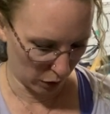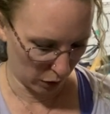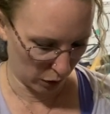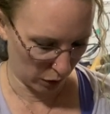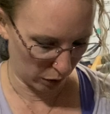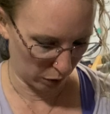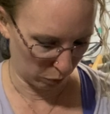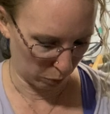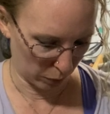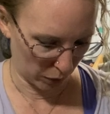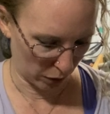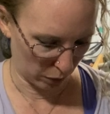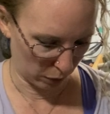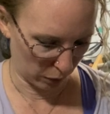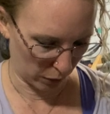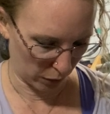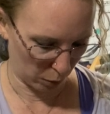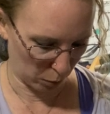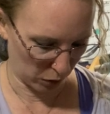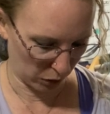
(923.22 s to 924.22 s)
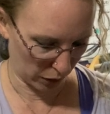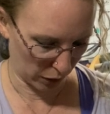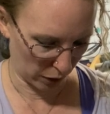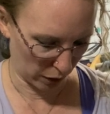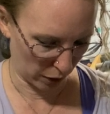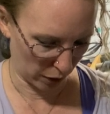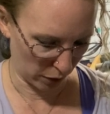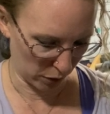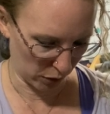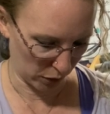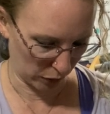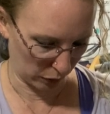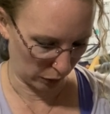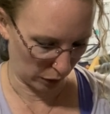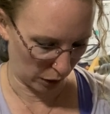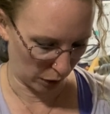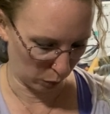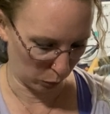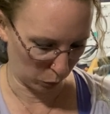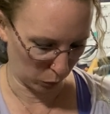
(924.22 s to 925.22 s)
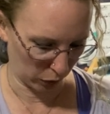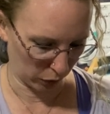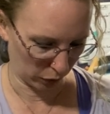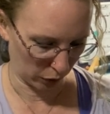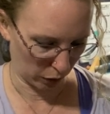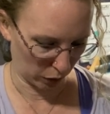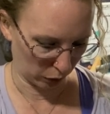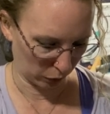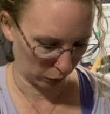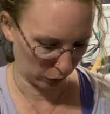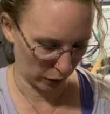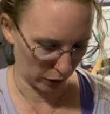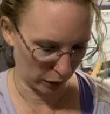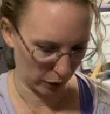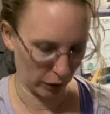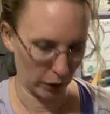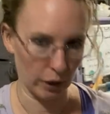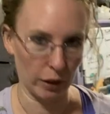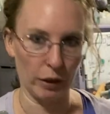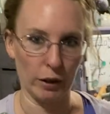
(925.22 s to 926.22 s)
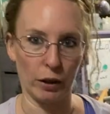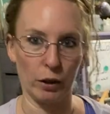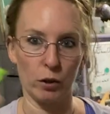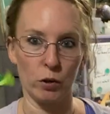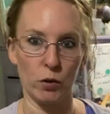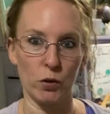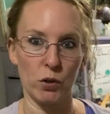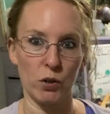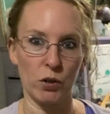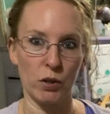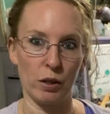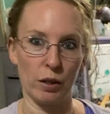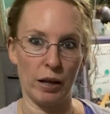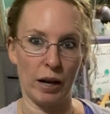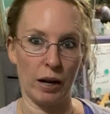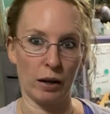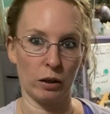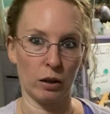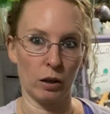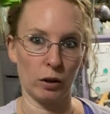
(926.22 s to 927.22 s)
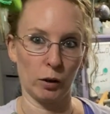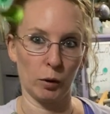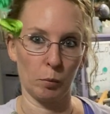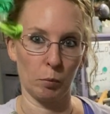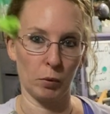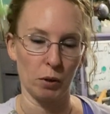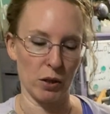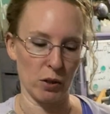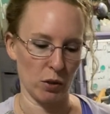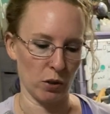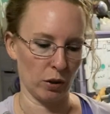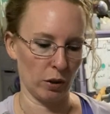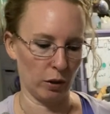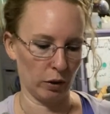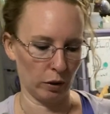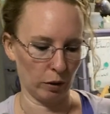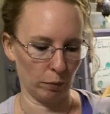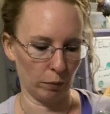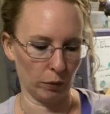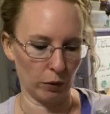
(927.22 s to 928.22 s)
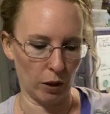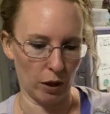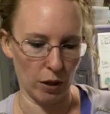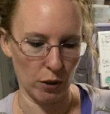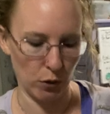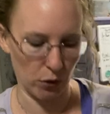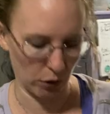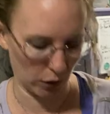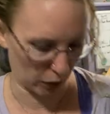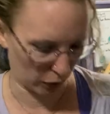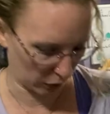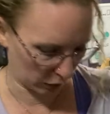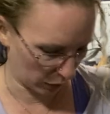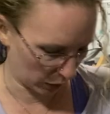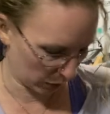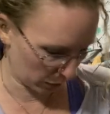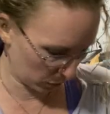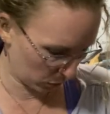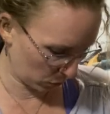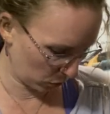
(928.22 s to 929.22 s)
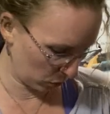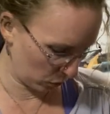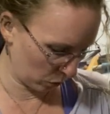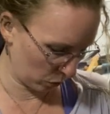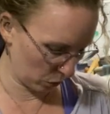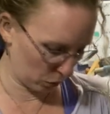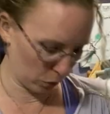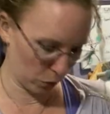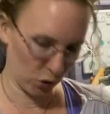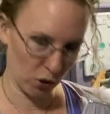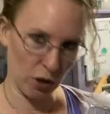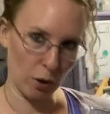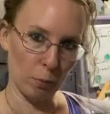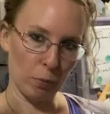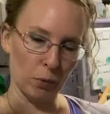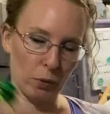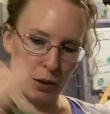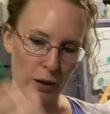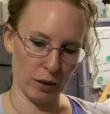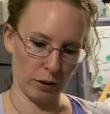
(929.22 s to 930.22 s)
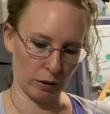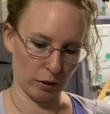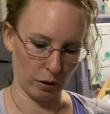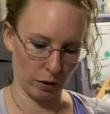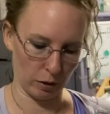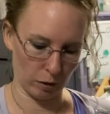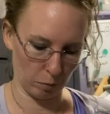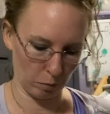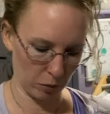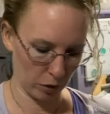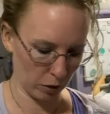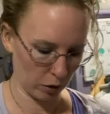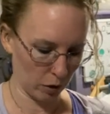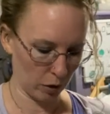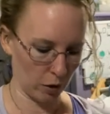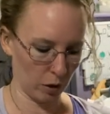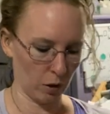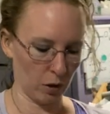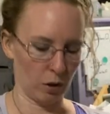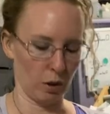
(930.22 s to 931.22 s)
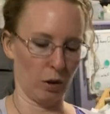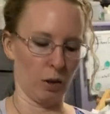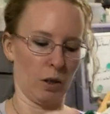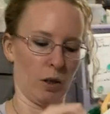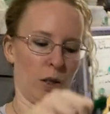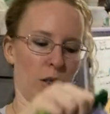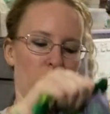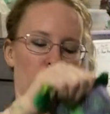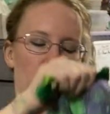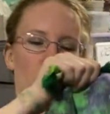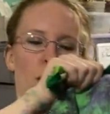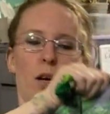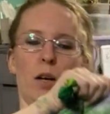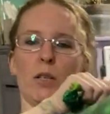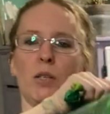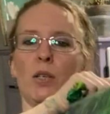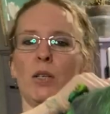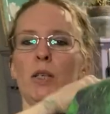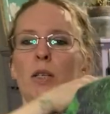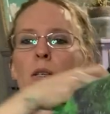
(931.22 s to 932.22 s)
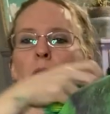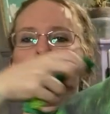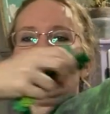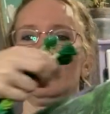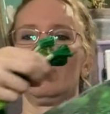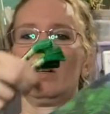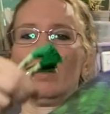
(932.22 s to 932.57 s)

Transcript: If my fabric has a lot of one color in it and there's that color present in the floss, I like to separate them and toss it